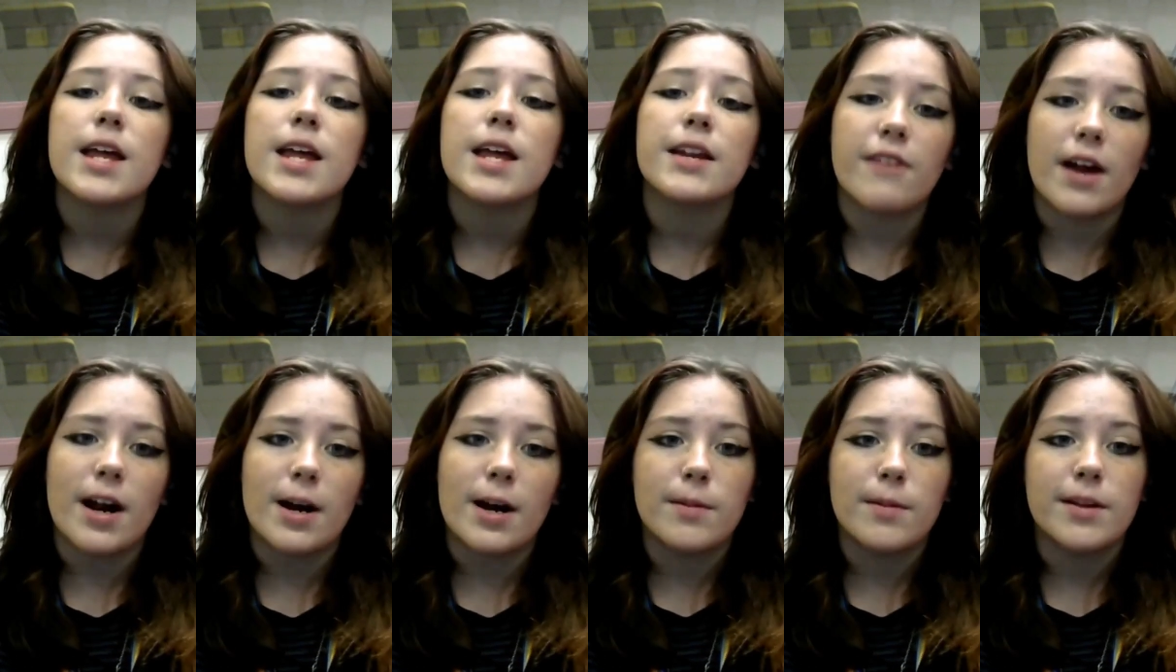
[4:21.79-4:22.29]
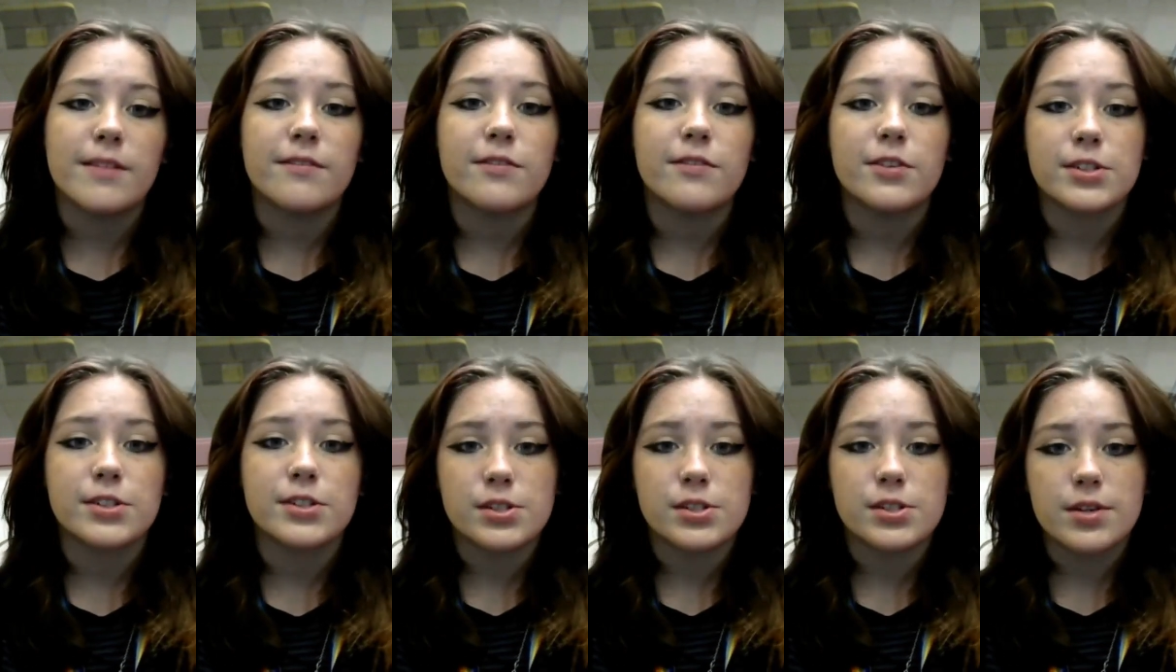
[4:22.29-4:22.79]
environment
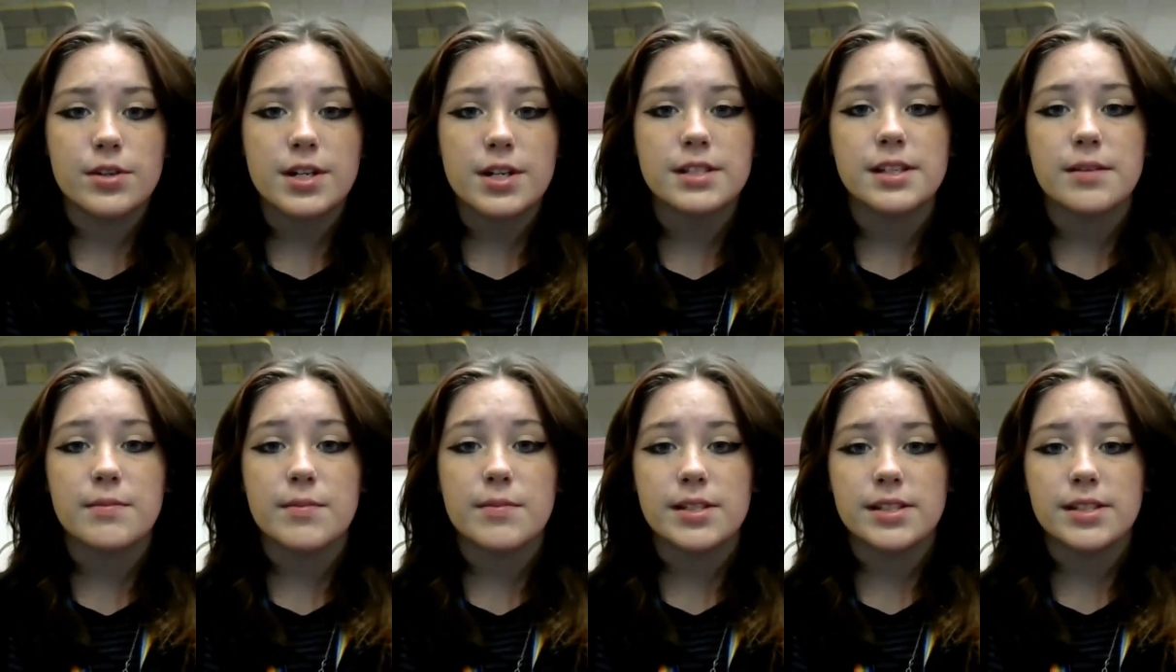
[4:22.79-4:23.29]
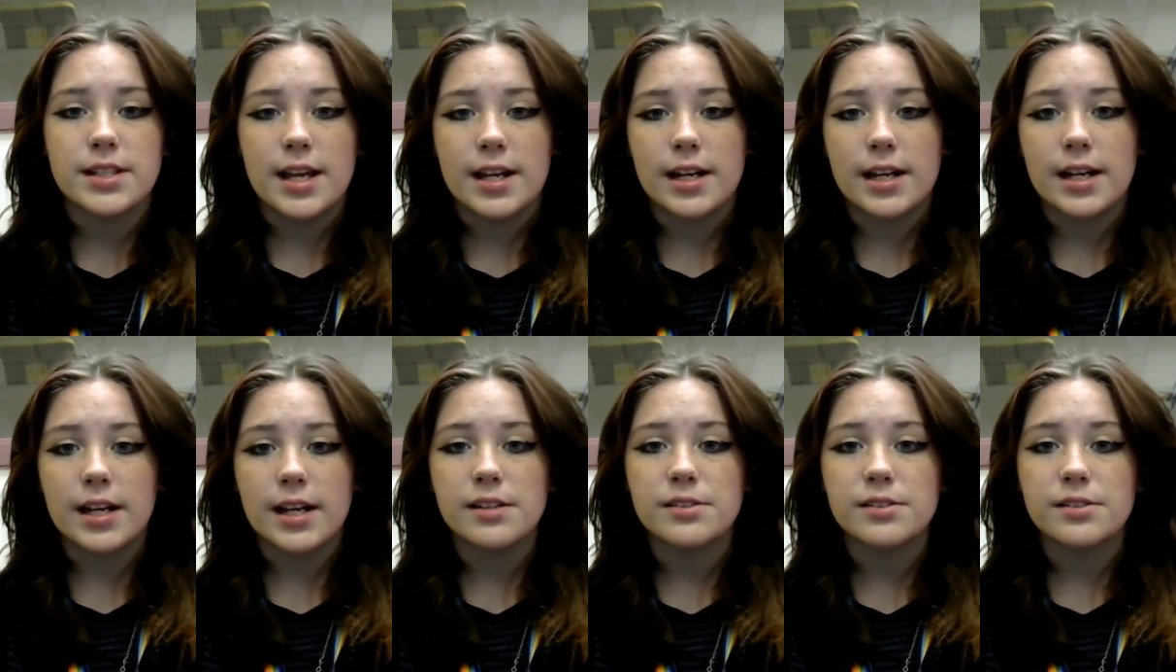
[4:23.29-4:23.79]
for students and
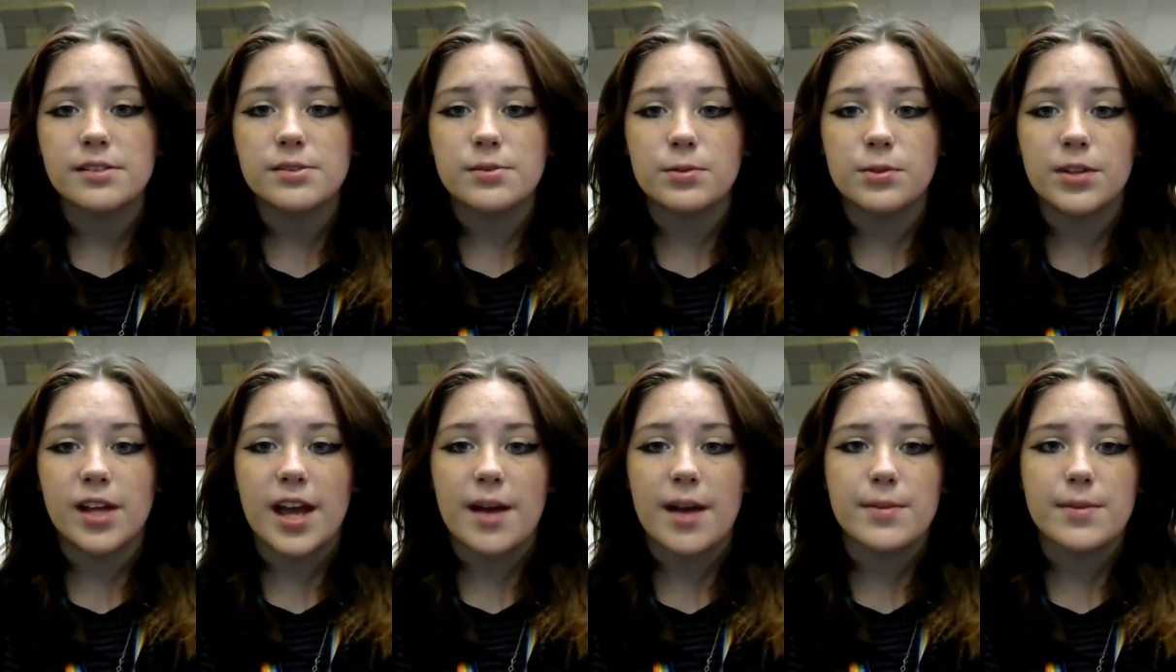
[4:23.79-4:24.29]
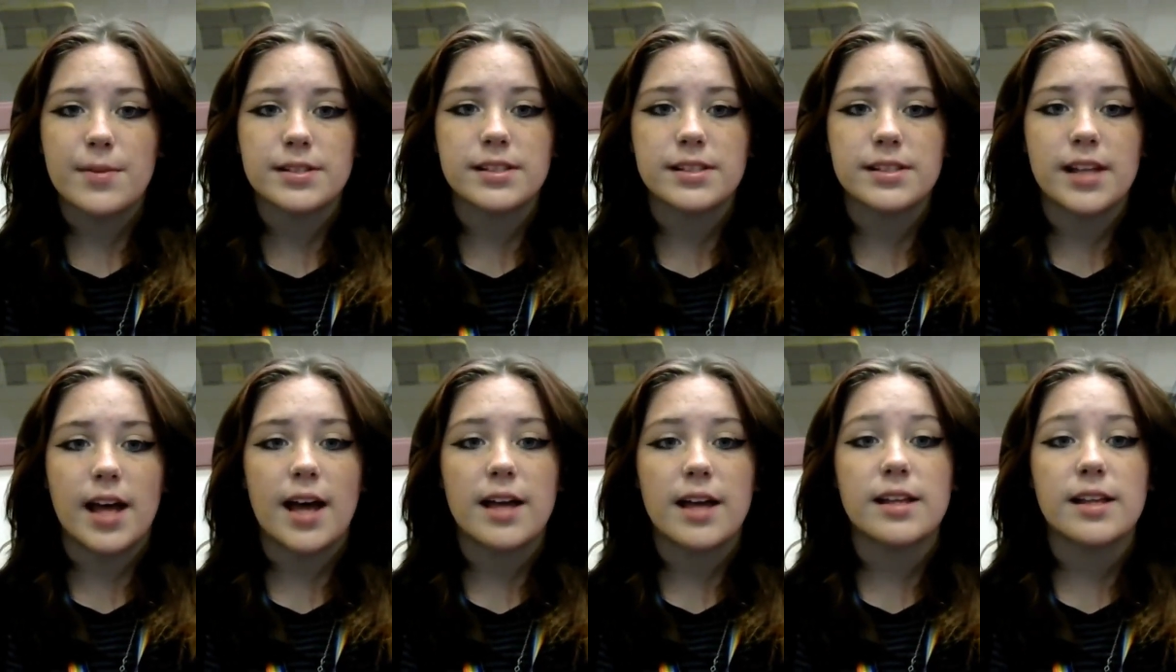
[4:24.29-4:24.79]
maintaining a school
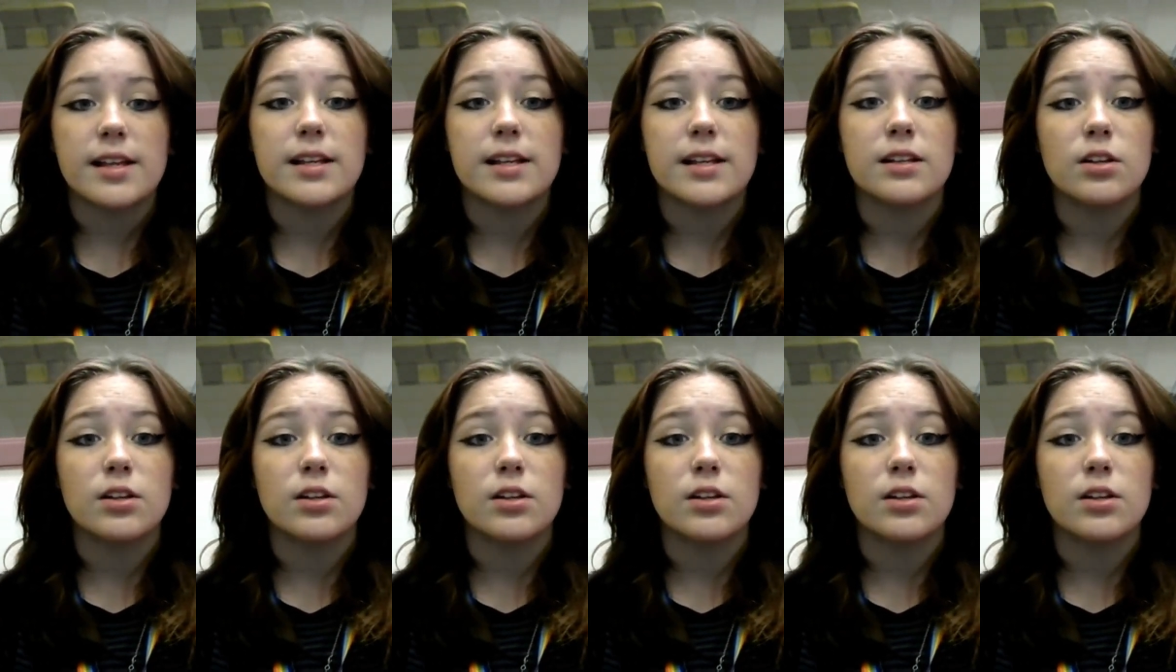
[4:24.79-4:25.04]
campus that